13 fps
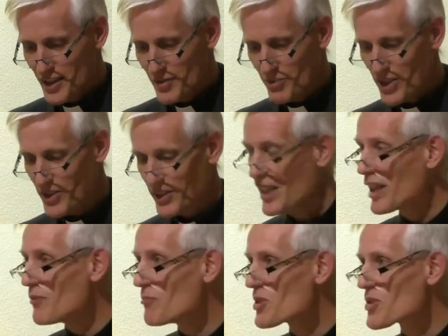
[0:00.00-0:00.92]
Brother
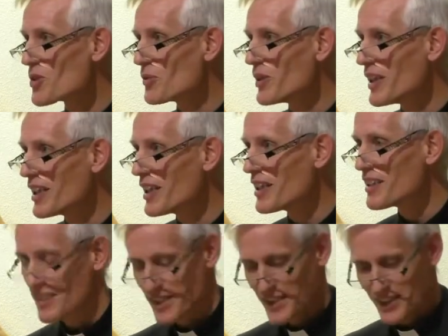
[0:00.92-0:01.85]
Hamp has already
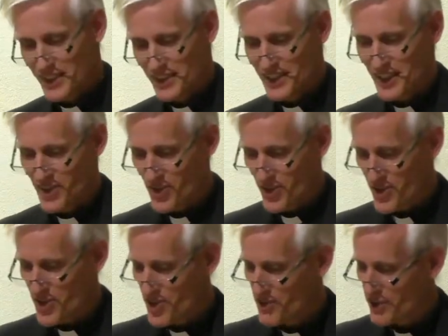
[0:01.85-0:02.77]

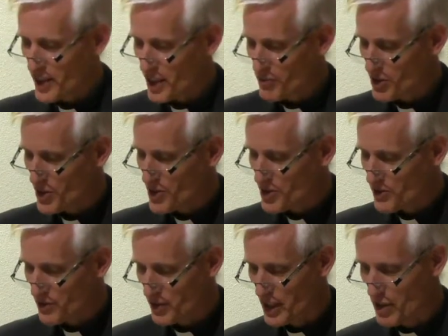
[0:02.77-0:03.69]
exhaustively and
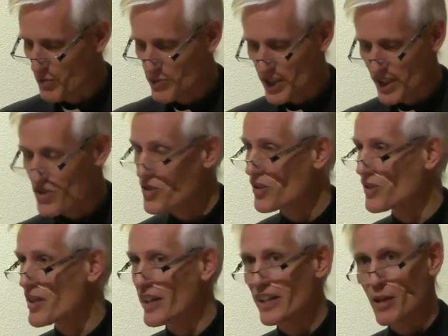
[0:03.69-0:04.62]
beautifully pictured
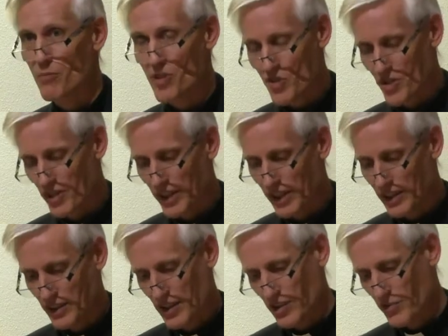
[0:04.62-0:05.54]
that apostolic
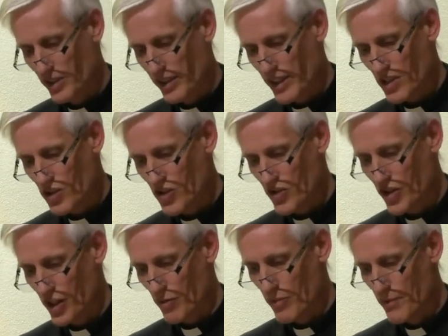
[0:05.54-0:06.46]

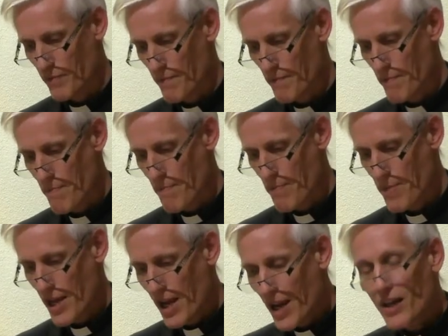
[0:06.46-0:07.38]
relationship.
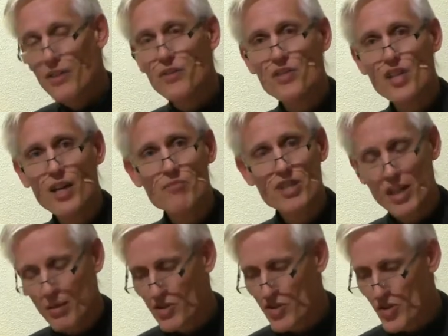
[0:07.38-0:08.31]
At the same
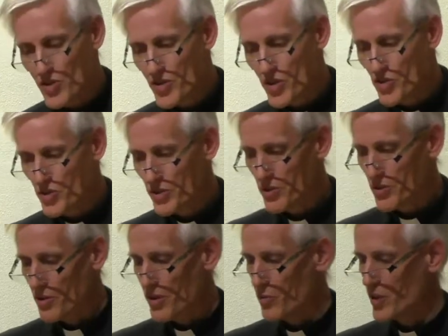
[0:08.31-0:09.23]
time, it's also
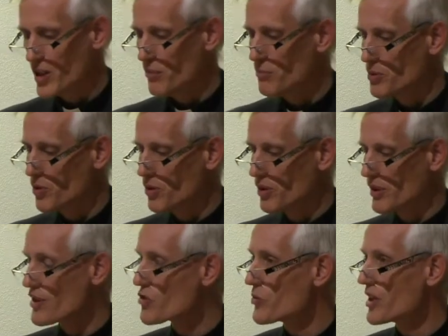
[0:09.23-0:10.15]
true that while Paul
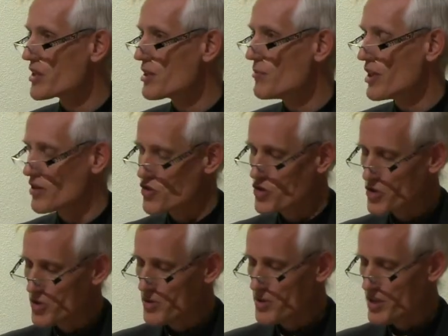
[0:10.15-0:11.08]
has written much
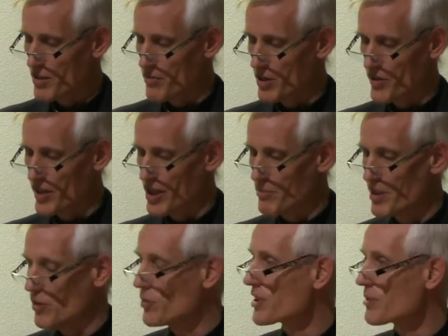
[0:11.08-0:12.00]
to Timothy
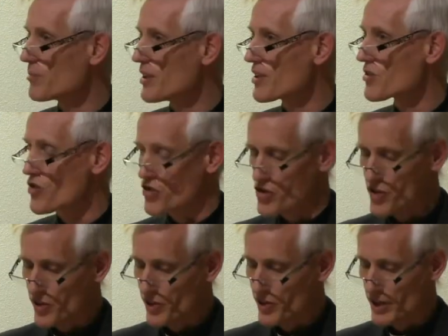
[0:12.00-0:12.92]
about what a pastor
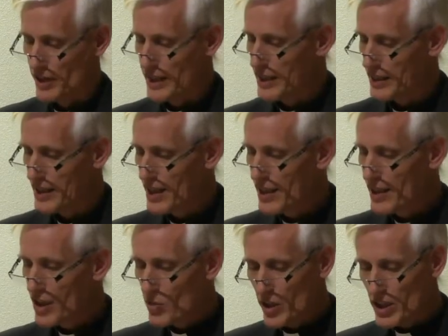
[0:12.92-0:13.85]
should look like,
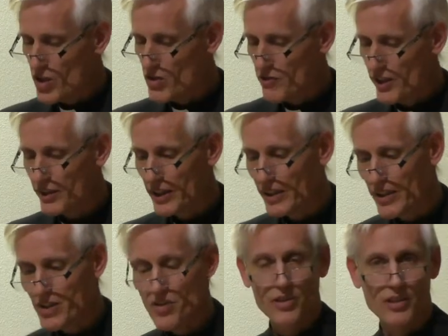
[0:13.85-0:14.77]
we know very
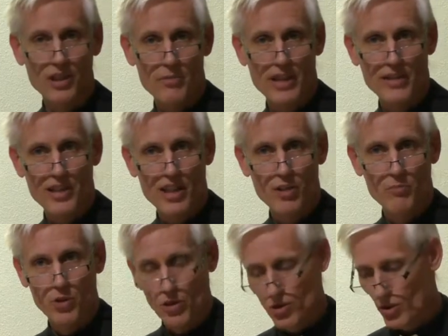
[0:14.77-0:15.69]
little about how
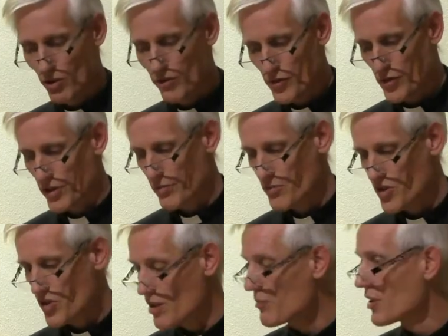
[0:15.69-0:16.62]
Paul formed
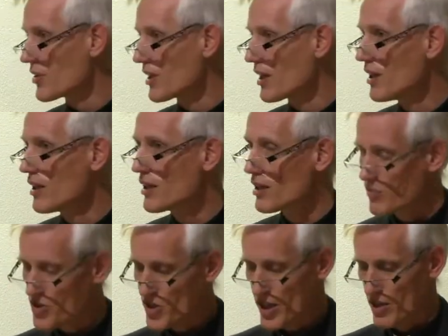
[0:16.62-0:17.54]
Timothy
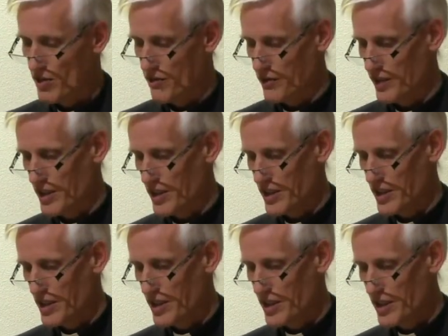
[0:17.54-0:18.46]
himself.
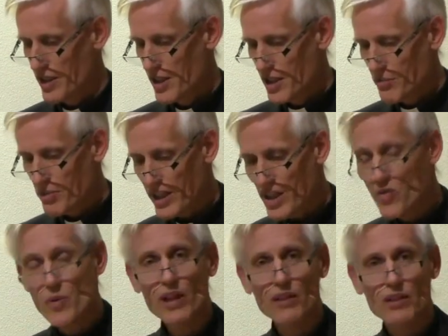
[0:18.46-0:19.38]
But as
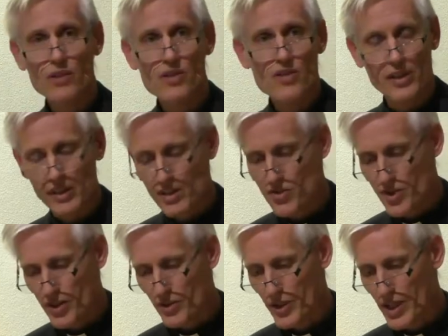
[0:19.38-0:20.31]
we close our
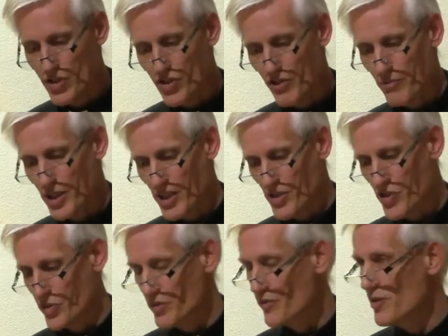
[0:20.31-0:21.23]
consideration of
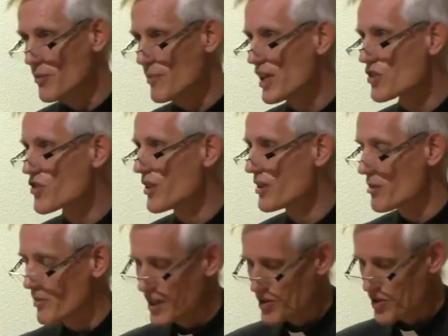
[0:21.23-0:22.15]
pastoral formation on the
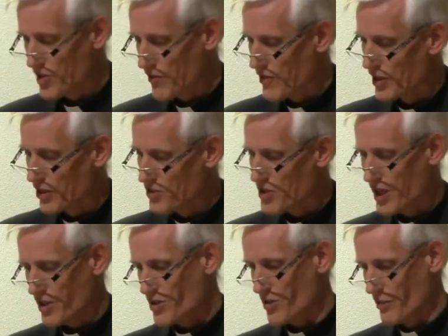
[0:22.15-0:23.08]
basis of the New
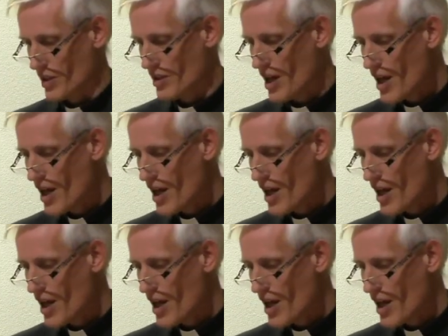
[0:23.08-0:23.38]
Testament,